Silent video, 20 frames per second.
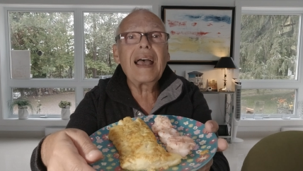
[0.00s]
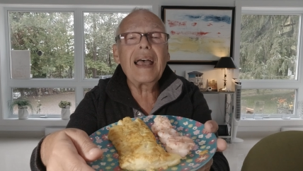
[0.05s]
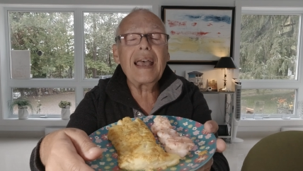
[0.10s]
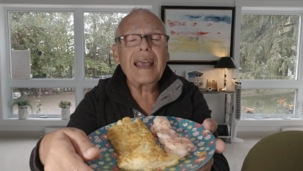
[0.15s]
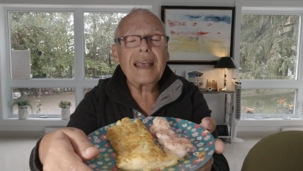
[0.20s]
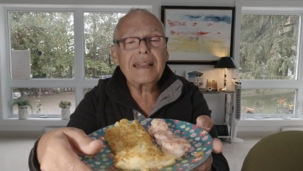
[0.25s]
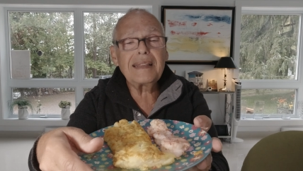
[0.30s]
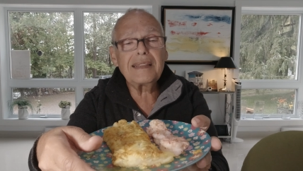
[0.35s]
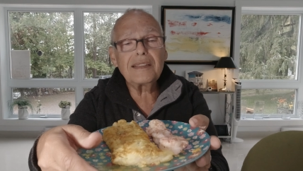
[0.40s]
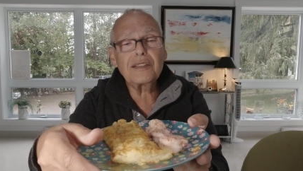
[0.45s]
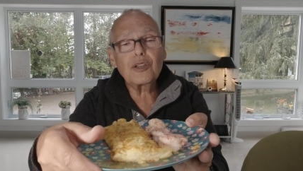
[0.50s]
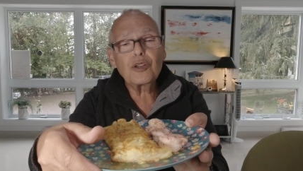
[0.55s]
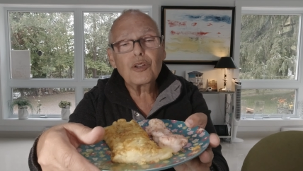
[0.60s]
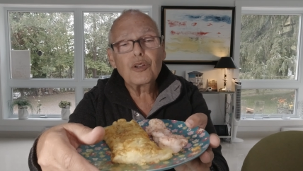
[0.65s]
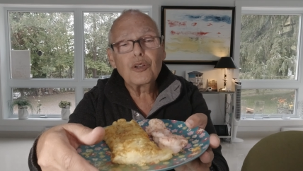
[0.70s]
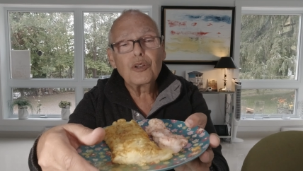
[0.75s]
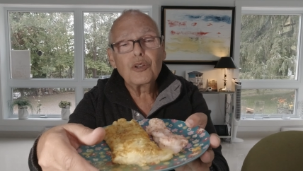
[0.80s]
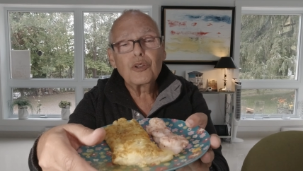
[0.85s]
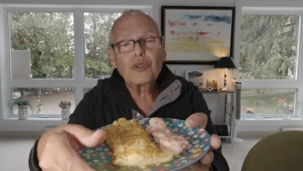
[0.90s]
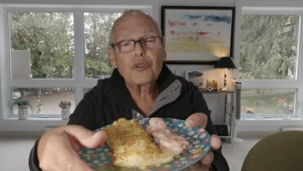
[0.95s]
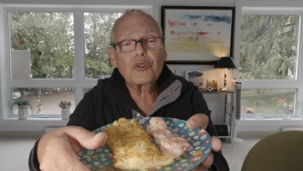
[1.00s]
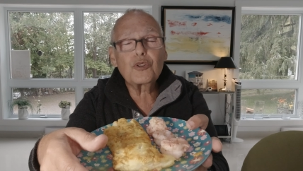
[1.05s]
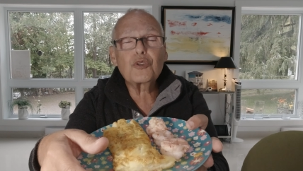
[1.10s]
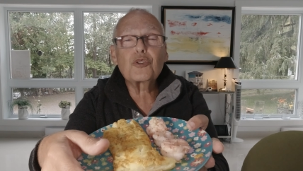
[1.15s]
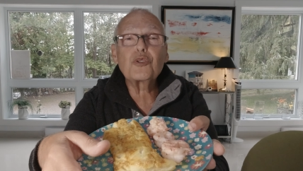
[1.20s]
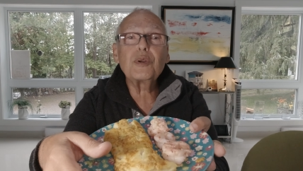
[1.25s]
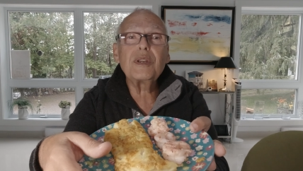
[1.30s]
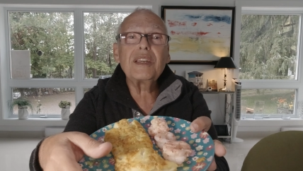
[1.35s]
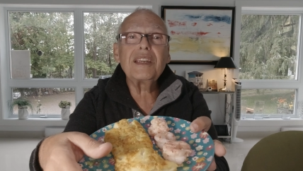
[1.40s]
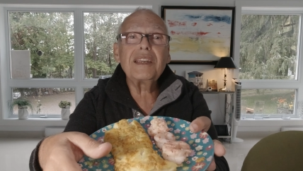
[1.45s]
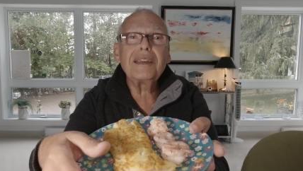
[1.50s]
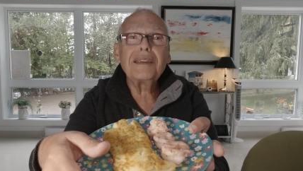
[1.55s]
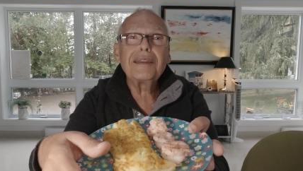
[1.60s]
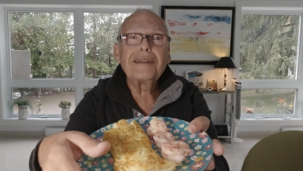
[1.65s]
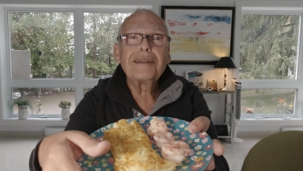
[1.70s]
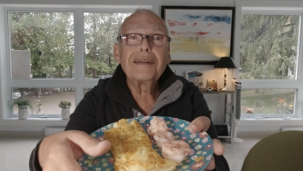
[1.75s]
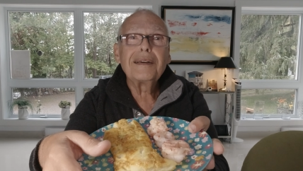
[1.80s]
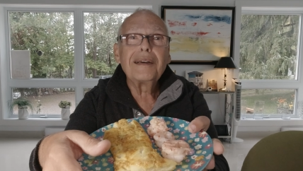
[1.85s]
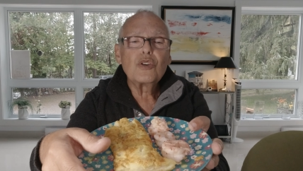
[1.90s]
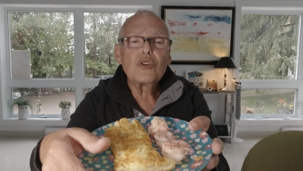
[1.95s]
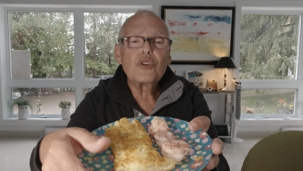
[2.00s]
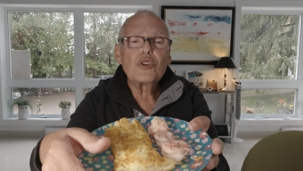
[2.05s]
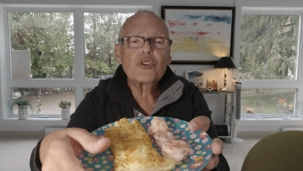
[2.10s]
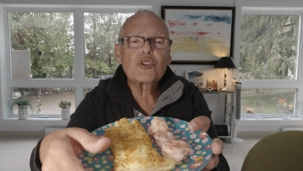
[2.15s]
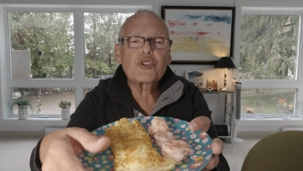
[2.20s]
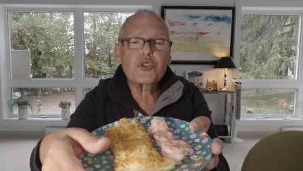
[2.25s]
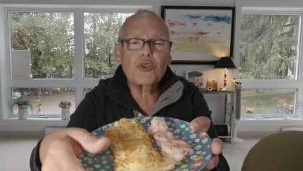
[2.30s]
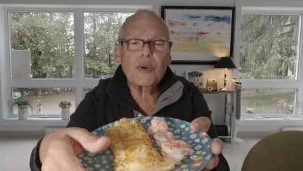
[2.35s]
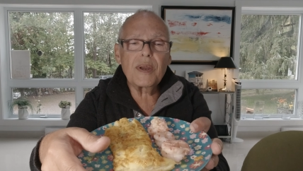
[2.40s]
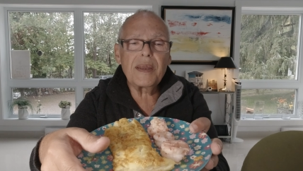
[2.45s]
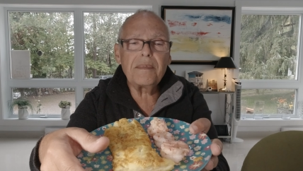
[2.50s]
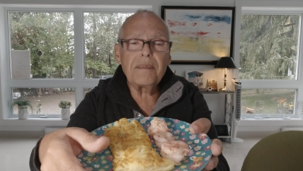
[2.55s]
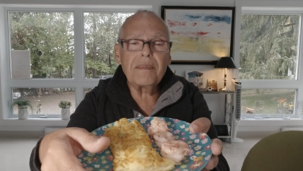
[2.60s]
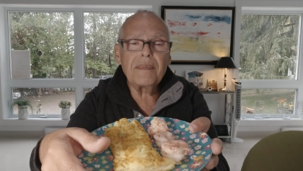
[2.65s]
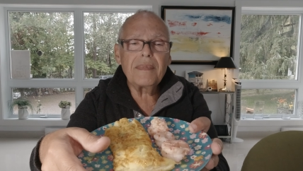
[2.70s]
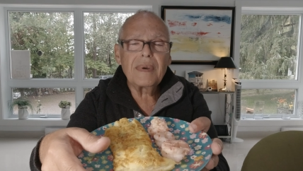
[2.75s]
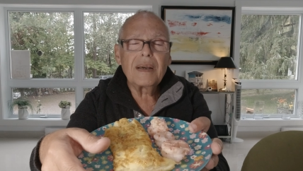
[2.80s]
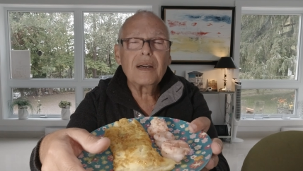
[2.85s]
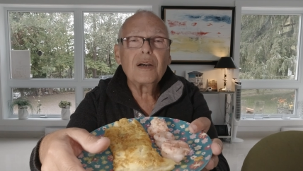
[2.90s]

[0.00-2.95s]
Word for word: and three shrimp